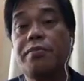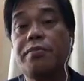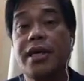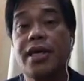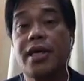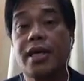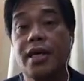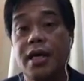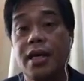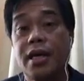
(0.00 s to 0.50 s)

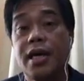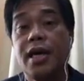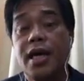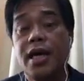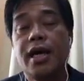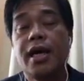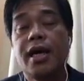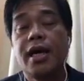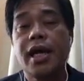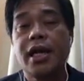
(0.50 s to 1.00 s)
being
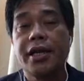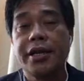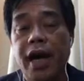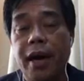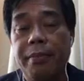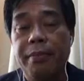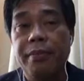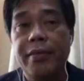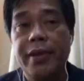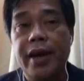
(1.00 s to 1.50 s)
held
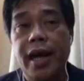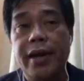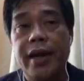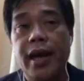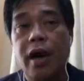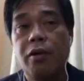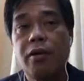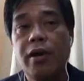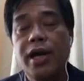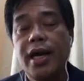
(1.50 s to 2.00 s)
up.
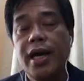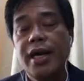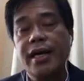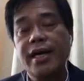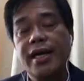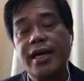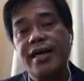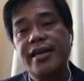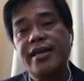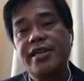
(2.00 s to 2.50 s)
Now,
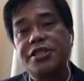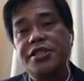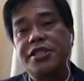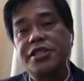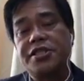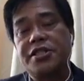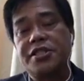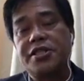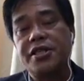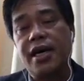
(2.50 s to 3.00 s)
in the
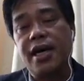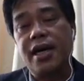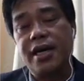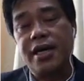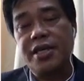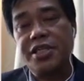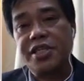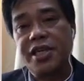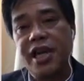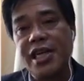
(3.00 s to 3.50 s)

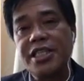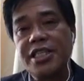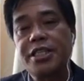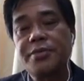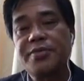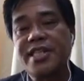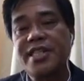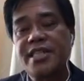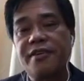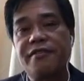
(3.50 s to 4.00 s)

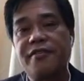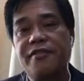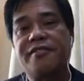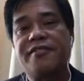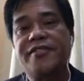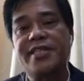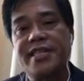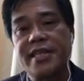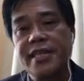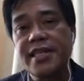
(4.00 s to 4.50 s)
child-specific
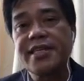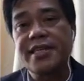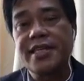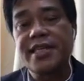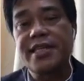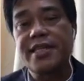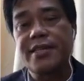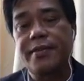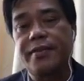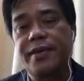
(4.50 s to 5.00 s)

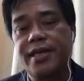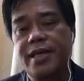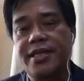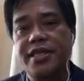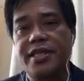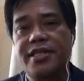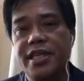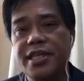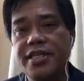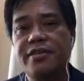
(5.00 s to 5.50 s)
facilities, the
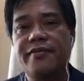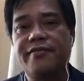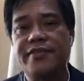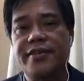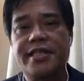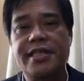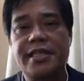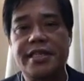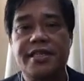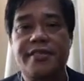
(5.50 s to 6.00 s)
detention
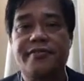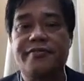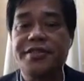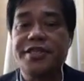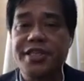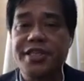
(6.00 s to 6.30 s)
facilities for